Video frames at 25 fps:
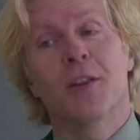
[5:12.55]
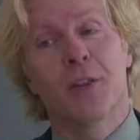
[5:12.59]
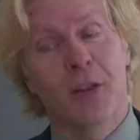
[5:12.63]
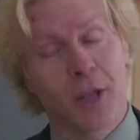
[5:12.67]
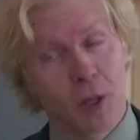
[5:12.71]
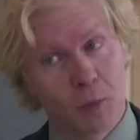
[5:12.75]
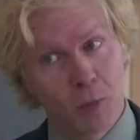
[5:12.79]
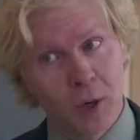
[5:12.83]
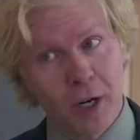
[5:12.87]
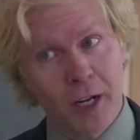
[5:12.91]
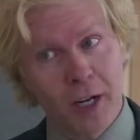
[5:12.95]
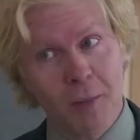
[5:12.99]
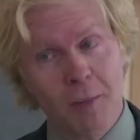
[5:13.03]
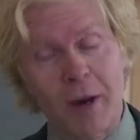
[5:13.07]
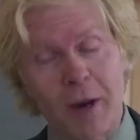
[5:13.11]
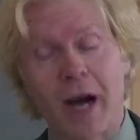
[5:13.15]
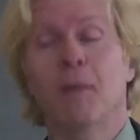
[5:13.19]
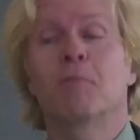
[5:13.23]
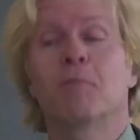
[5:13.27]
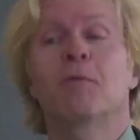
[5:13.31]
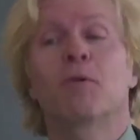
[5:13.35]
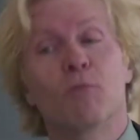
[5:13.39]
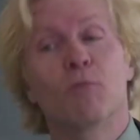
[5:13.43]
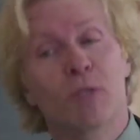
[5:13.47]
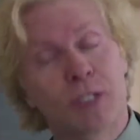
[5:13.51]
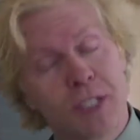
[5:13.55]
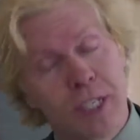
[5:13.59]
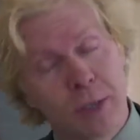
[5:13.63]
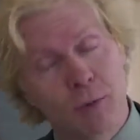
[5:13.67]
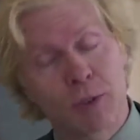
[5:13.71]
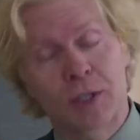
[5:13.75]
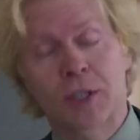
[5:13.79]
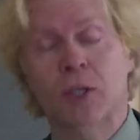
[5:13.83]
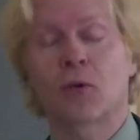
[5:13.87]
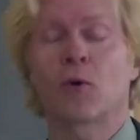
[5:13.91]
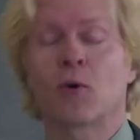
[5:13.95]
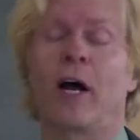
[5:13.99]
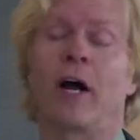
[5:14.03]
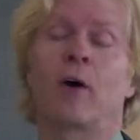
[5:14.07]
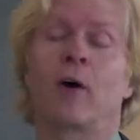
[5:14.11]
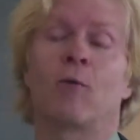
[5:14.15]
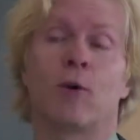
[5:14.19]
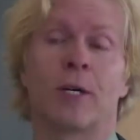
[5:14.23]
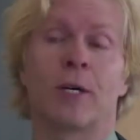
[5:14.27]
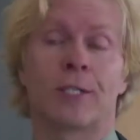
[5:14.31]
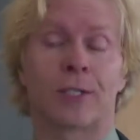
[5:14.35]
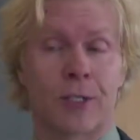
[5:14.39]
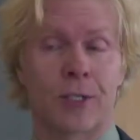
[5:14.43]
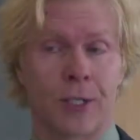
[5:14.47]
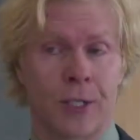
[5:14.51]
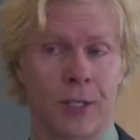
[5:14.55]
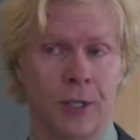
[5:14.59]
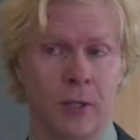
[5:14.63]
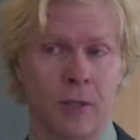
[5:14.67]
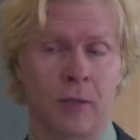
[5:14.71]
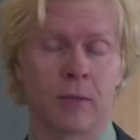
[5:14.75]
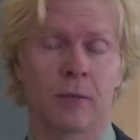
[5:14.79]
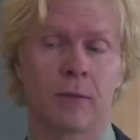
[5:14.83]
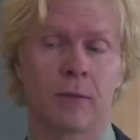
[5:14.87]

They'll bring him up and we'll see what the Crown wants to do.